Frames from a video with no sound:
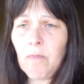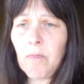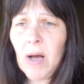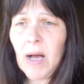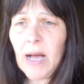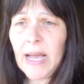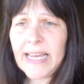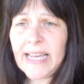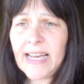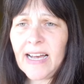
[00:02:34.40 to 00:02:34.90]

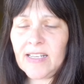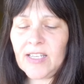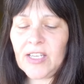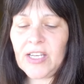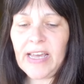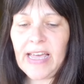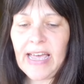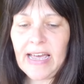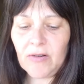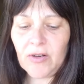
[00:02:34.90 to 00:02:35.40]
By
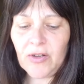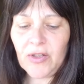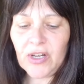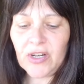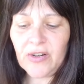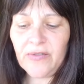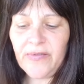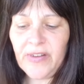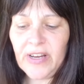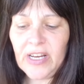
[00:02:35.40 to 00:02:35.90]
cutting out the
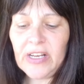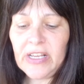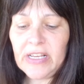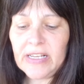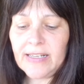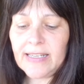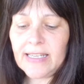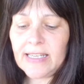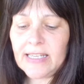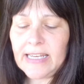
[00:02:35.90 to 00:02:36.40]

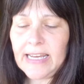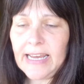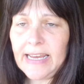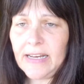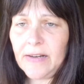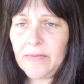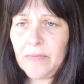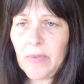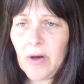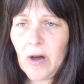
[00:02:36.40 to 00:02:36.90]
convenience
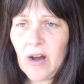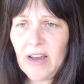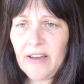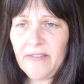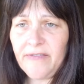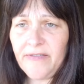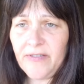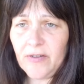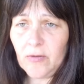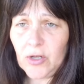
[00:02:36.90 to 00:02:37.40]
in
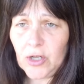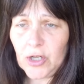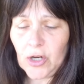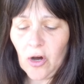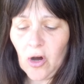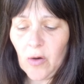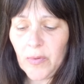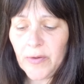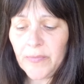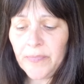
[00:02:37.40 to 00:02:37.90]
my food
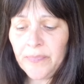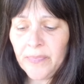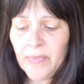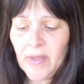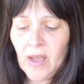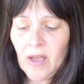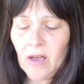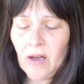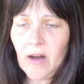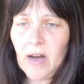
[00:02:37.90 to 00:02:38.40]
shop,
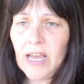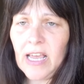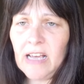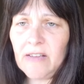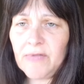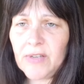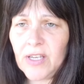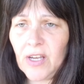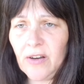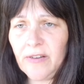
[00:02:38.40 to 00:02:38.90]
I
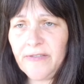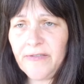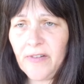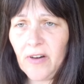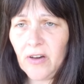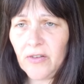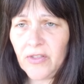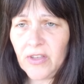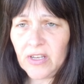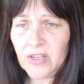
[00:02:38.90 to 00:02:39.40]
have so
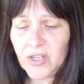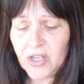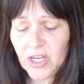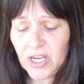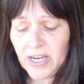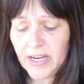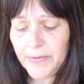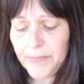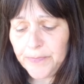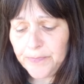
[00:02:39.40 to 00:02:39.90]
far this
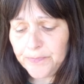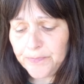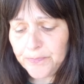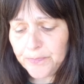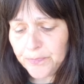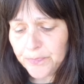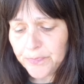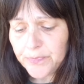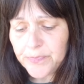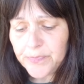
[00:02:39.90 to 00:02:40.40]
year,
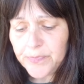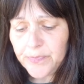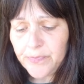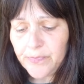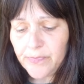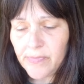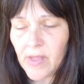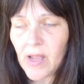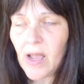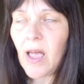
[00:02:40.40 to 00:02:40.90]

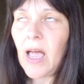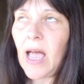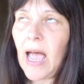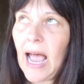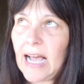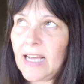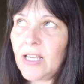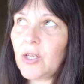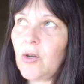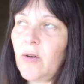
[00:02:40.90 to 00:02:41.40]

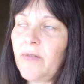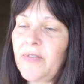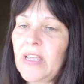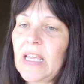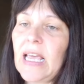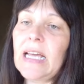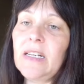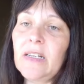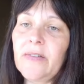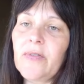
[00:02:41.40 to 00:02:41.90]
as of
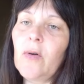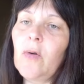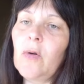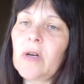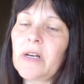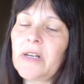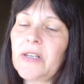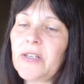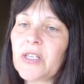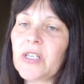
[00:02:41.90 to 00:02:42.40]
the end of
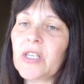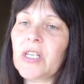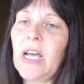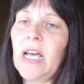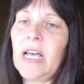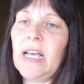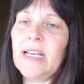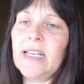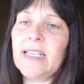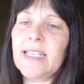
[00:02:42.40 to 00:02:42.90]
August,
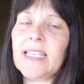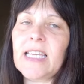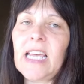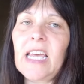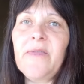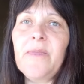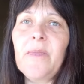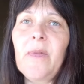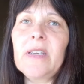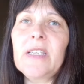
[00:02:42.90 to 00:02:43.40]

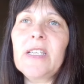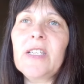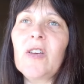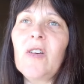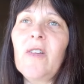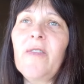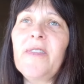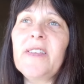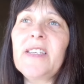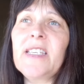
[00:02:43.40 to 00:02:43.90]
saved
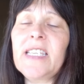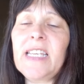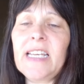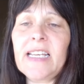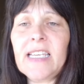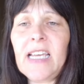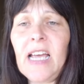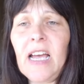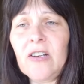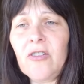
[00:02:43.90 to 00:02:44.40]
myself
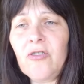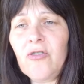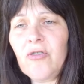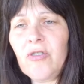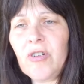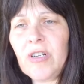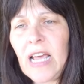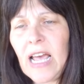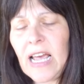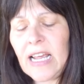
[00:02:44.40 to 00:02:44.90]

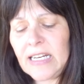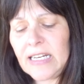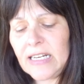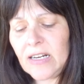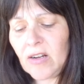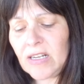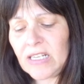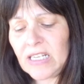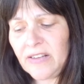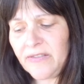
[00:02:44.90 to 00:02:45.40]

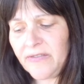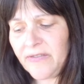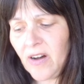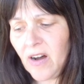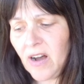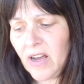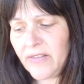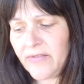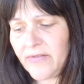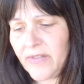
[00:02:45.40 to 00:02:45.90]

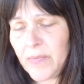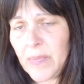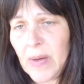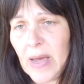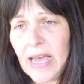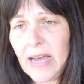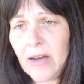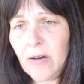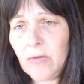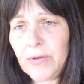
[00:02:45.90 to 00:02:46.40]

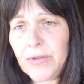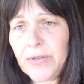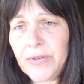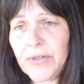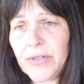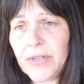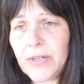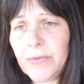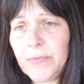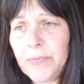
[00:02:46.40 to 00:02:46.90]

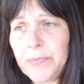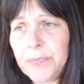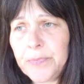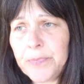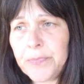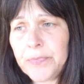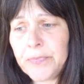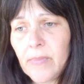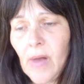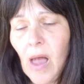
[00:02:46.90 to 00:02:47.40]
£695.
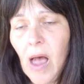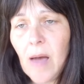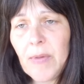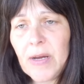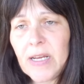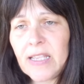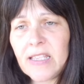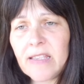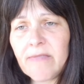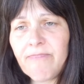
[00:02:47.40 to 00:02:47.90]
I
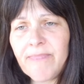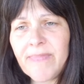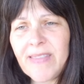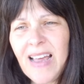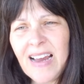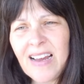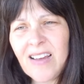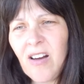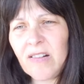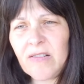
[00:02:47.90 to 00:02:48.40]
mean,
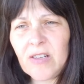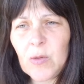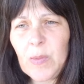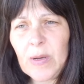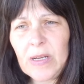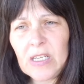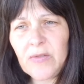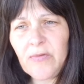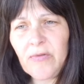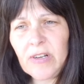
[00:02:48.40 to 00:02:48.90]
that kind of
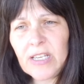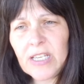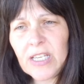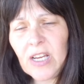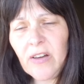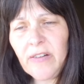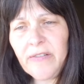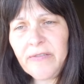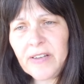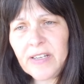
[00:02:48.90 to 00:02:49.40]
speaks for
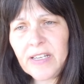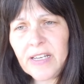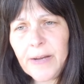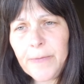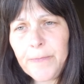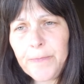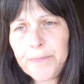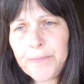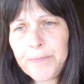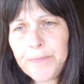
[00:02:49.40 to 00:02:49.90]
itself, doesn't it?